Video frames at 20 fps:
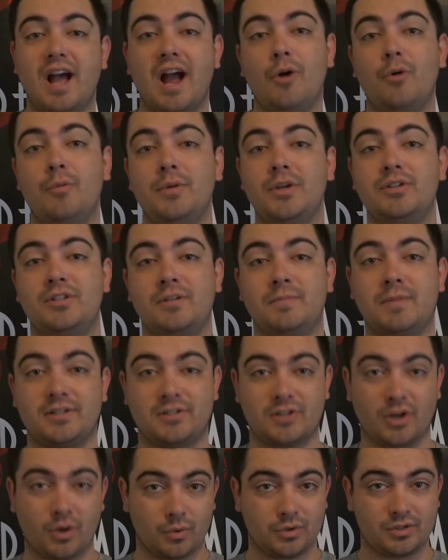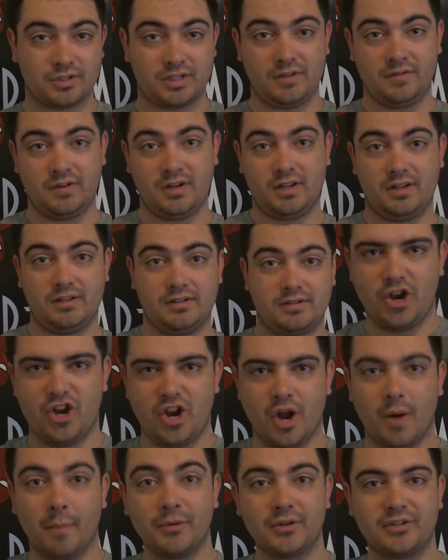I will be using my Star Wars D V Ds.
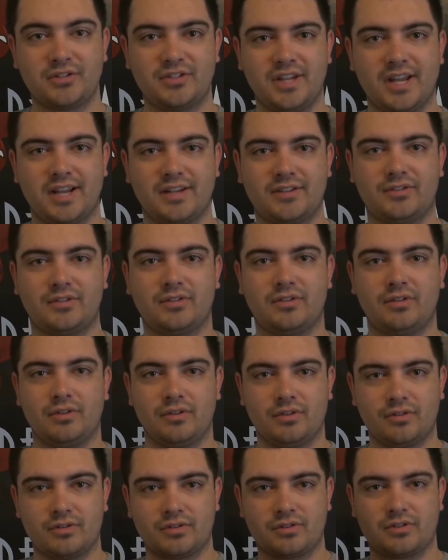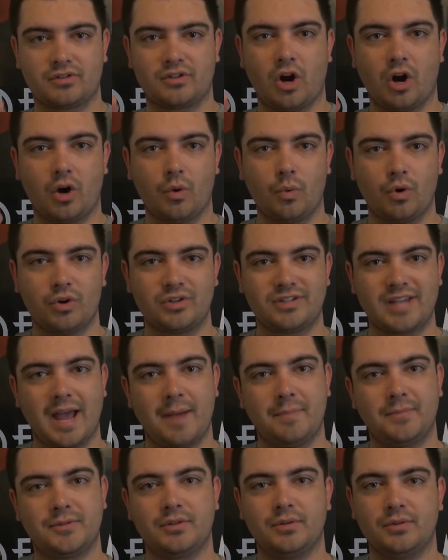Number six, Star Wars
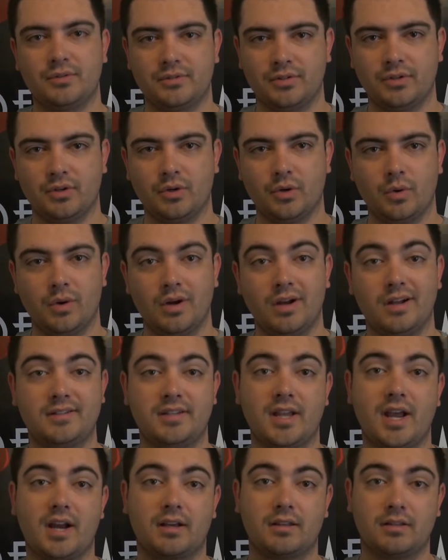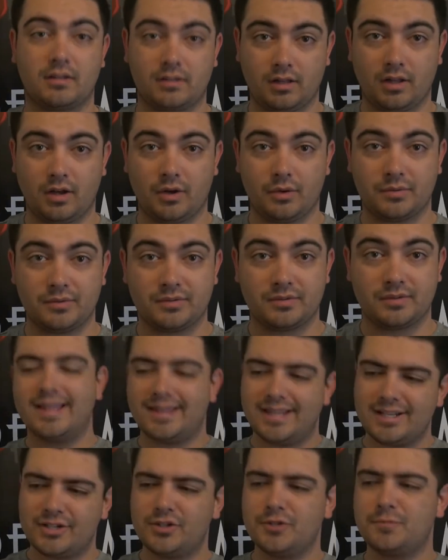Episode two, Attack of the Clones.
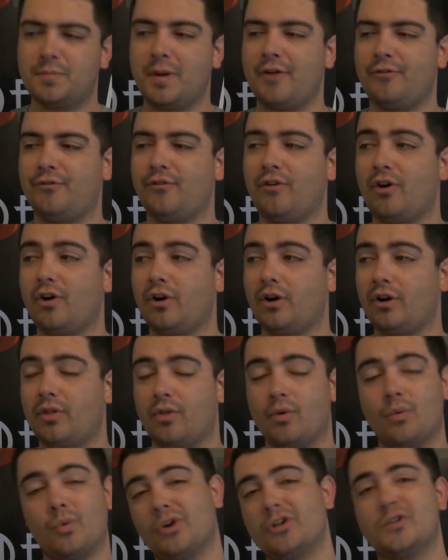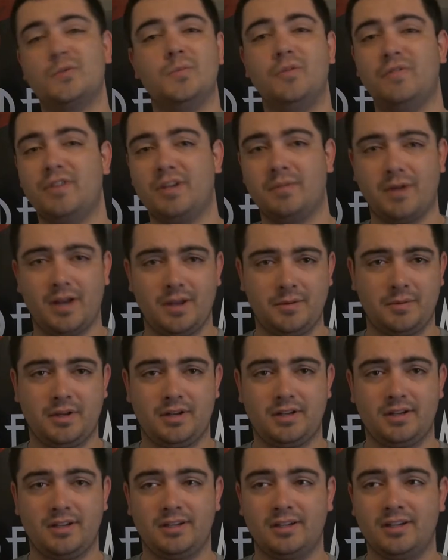This is by far the worst movie in my
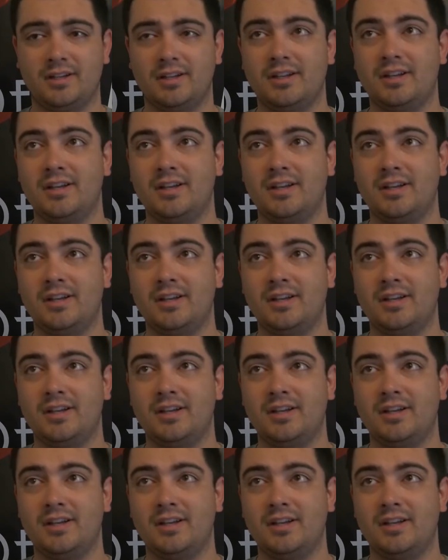opinion,